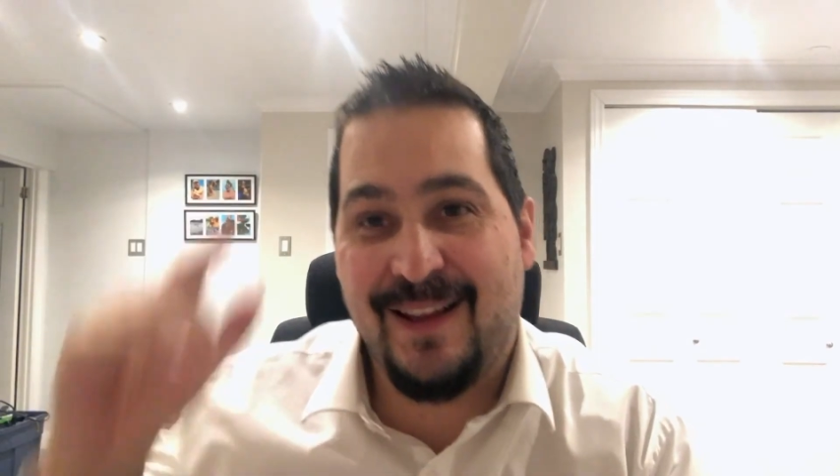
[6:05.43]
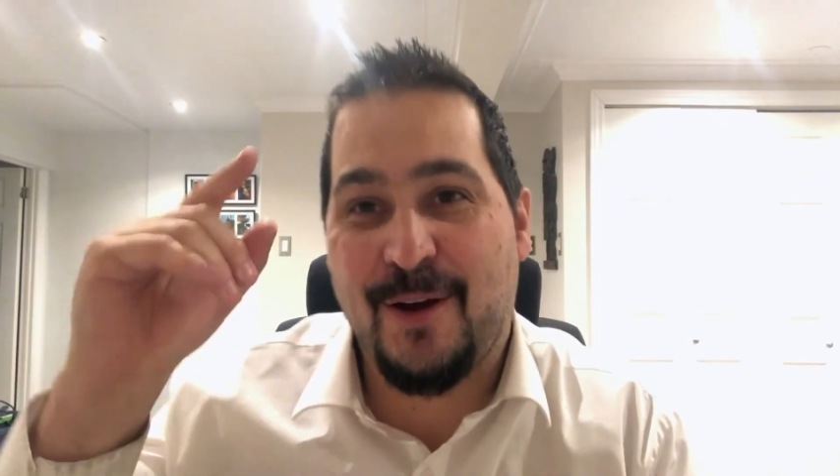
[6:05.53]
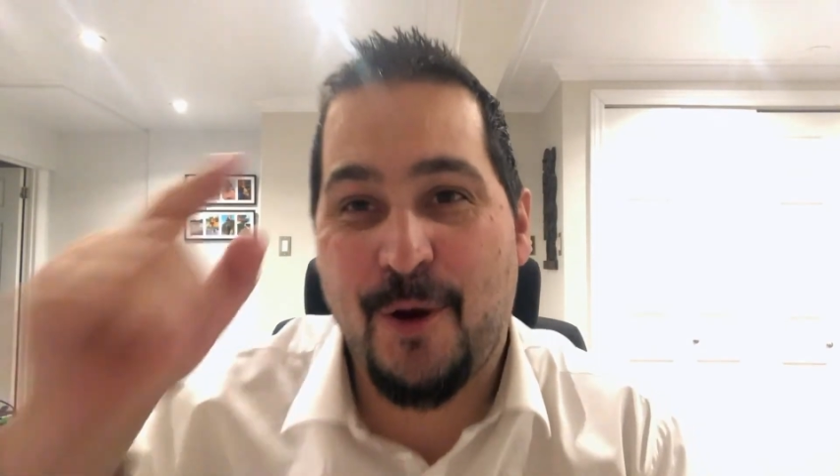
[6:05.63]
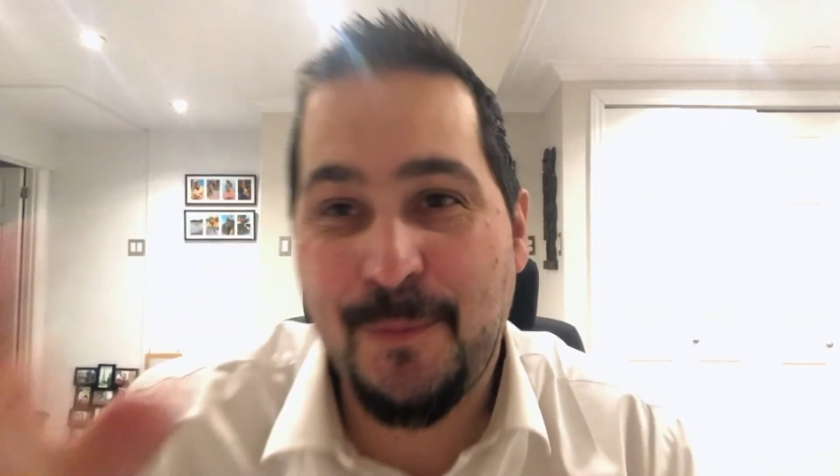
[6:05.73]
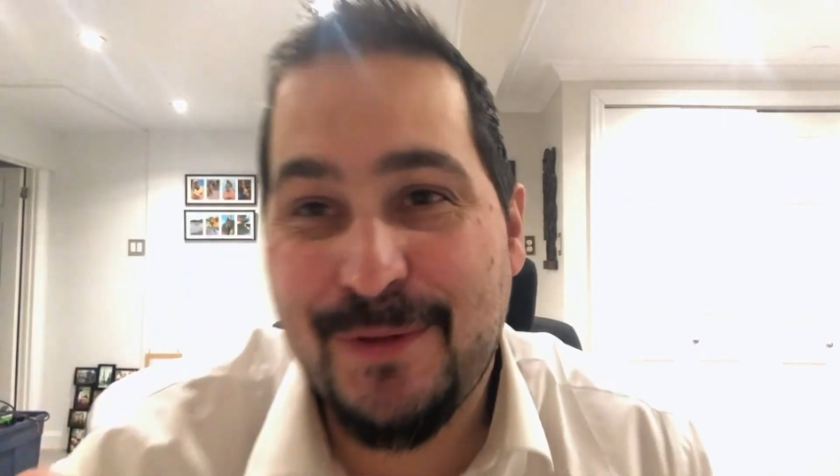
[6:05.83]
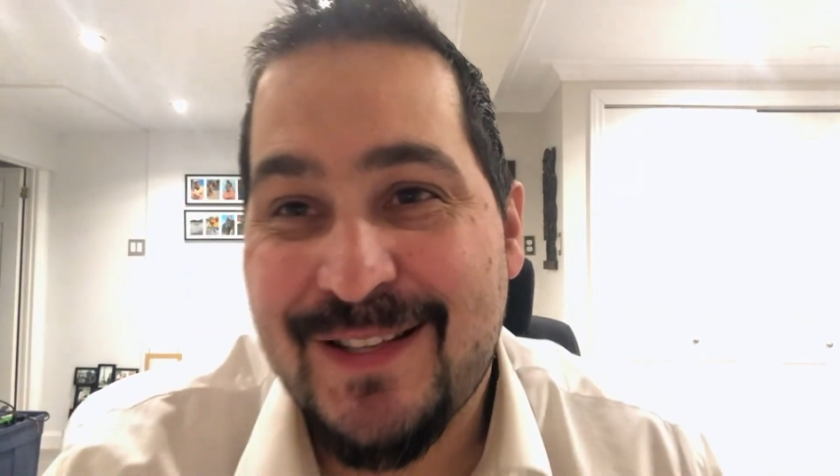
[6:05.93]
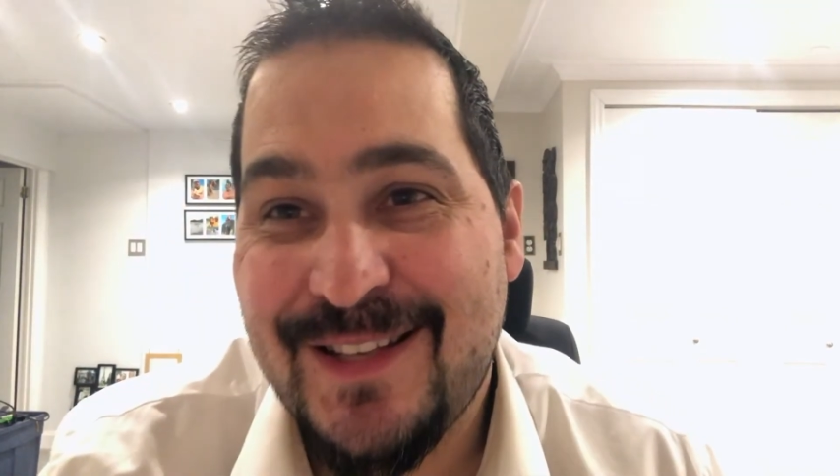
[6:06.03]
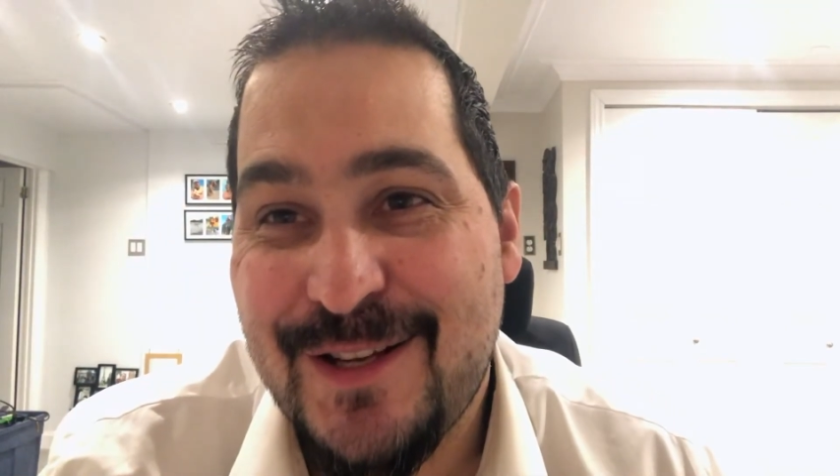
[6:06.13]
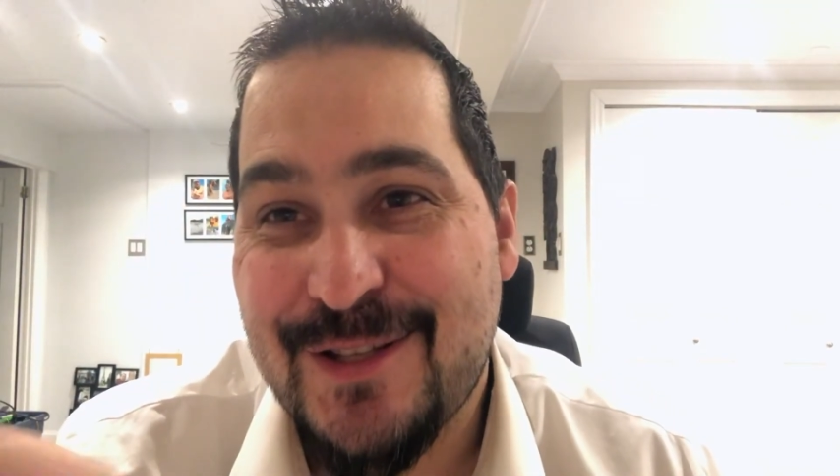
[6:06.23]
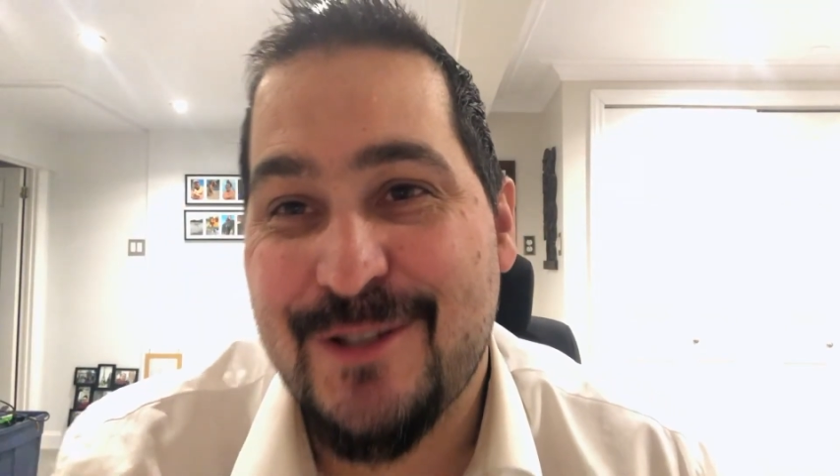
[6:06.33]
Hope to
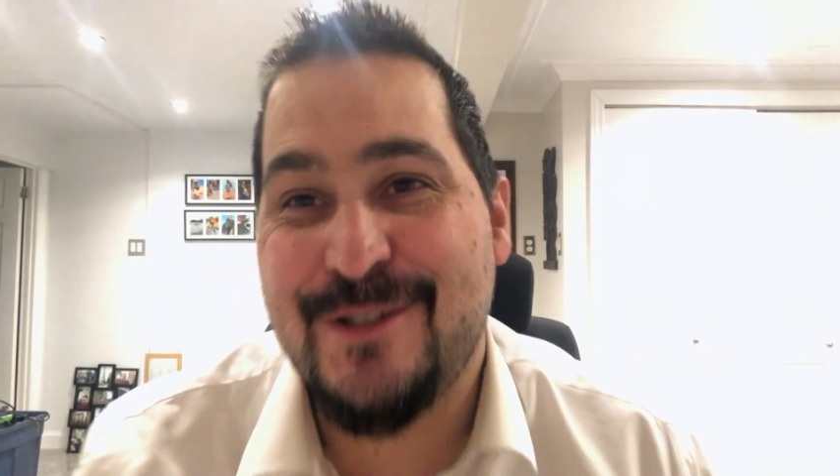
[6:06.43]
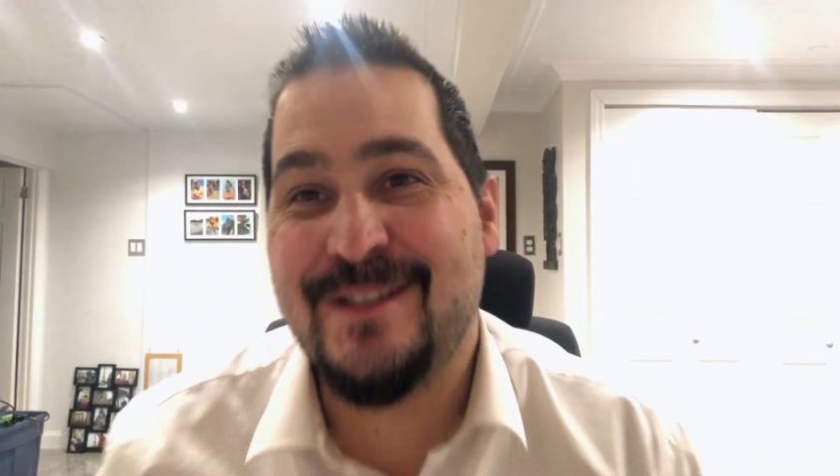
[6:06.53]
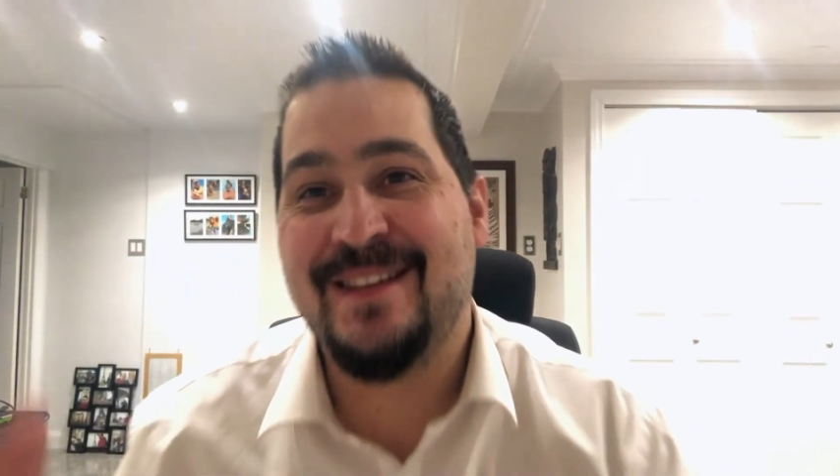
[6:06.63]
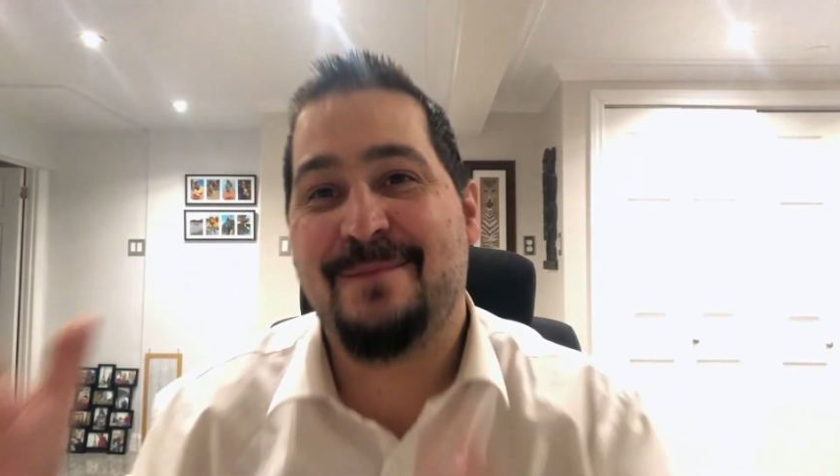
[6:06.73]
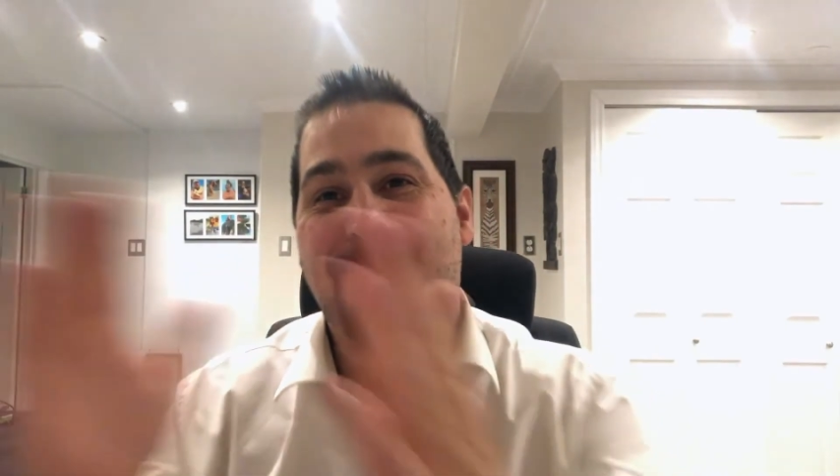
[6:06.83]
see you soon.